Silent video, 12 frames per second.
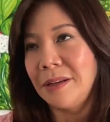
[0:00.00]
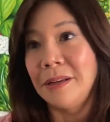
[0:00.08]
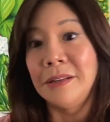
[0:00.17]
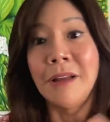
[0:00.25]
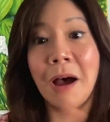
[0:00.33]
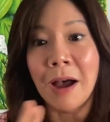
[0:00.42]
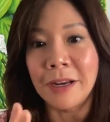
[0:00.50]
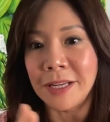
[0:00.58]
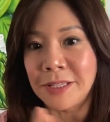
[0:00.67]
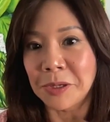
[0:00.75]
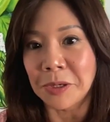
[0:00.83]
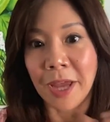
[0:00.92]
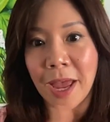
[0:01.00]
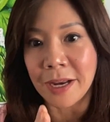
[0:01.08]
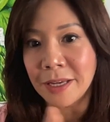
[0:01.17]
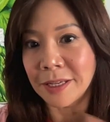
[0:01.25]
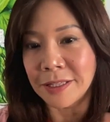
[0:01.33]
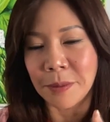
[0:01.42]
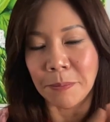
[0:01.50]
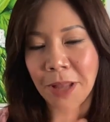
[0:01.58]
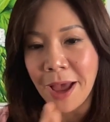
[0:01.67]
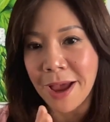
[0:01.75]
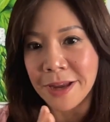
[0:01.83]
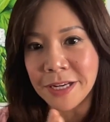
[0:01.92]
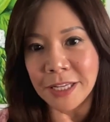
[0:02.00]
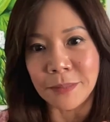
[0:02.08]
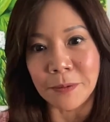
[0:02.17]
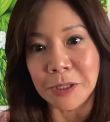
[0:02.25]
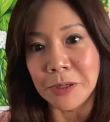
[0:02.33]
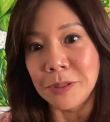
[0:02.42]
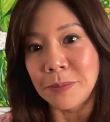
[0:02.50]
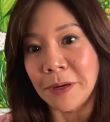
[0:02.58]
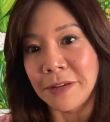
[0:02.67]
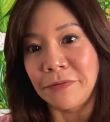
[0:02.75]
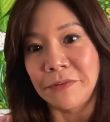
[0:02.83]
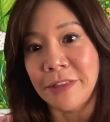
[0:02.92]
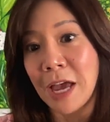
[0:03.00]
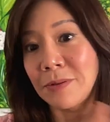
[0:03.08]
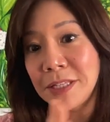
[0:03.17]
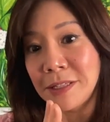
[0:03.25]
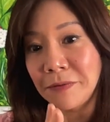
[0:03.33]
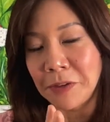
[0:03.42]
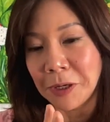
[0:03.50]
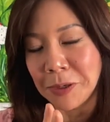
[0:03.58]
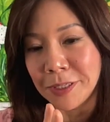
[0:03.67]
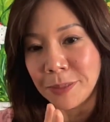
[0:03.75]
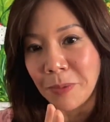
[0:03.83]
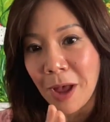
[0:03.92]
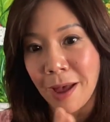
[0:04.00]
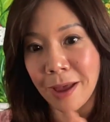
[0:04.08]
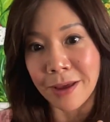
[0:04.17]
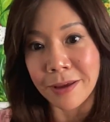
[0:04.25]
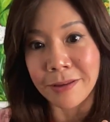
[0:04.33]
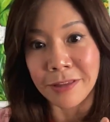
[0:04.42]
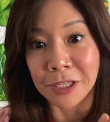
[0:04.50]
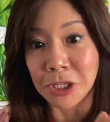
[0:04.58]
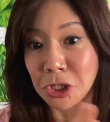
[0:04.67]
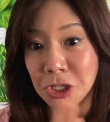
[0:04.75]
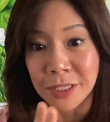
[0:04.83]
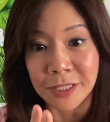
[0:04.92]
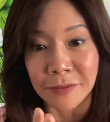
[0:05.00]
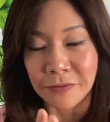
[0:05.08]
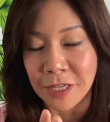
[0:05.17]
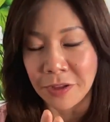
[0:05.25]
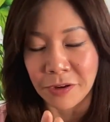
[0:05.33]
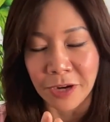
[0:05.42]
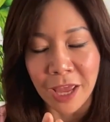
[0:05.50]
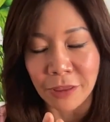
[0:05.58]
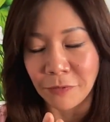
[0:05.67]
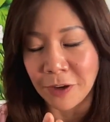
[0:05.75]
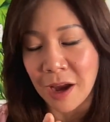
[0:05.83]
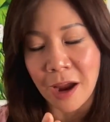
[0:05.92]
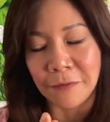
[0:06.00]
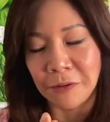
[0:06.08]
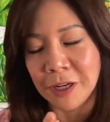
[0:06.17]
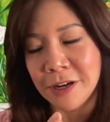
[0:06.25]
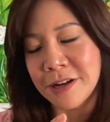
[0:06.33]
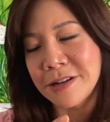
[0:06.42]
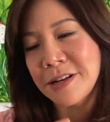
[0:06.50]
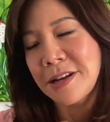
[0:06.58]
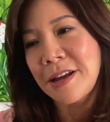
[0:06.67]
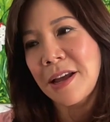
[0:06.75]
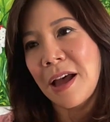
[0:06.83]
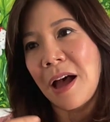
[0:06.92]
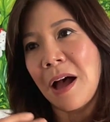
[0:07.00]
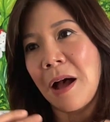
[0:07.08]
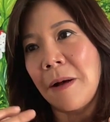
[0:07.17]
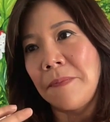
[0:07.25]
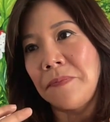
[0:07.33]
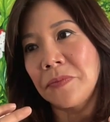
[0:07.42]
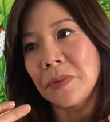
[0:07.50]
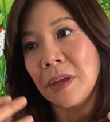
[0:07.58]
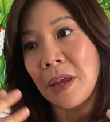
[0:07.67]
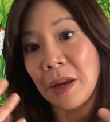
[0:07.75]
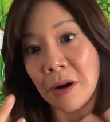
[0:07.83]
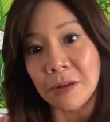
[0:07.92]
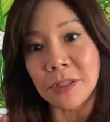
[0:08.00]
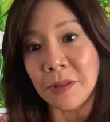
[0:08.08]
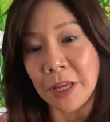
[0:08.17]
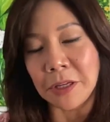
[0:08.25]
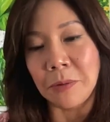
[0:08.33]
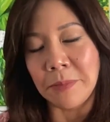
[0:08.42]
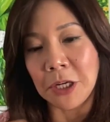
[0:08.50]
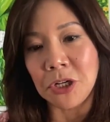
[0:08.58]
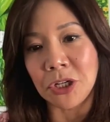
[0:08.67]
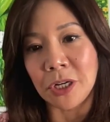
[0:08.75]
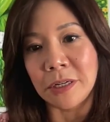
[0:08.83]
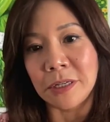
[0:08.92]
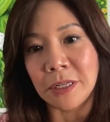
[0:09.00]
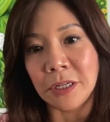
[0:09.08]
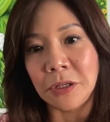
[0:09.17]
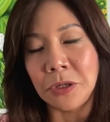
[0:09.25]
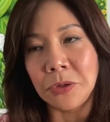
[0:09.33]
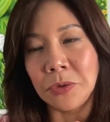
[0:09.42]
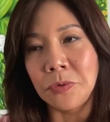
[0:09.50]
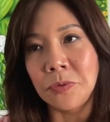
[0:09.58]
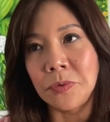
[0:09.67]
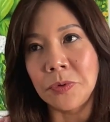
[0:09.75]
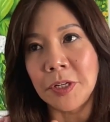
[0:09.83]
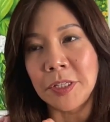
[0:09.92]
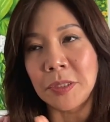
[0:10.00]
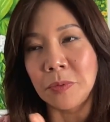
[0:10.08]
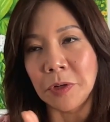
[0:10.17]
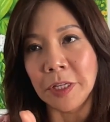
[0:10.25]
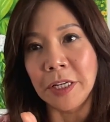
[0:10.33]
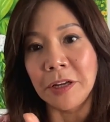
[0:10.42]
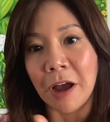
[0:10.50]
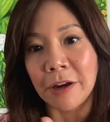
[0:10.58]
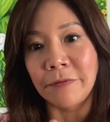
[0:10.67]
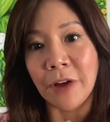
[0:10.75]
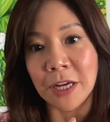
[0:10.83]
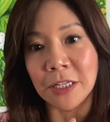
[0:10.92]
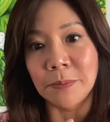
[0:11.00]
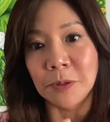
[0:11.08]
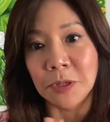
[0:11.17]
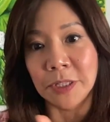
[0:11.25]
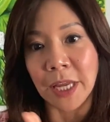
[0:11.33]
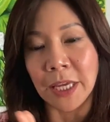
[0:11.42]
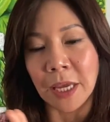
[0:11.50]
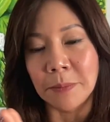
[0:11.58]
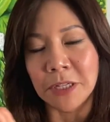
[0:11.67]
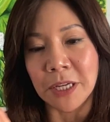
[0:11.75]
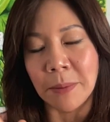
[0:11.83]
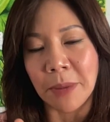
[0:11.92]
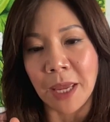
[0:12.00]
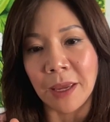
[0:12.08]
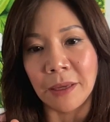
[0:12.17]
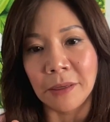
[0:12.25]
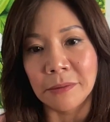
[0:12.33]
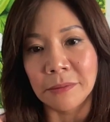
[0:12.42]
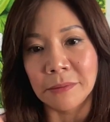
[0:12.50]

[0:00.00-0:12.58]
not it's organic it's a plant it's been used by for thousands of years by the indigenous of southern africa um, and also like you mentioned you it's really not advisable to take mdma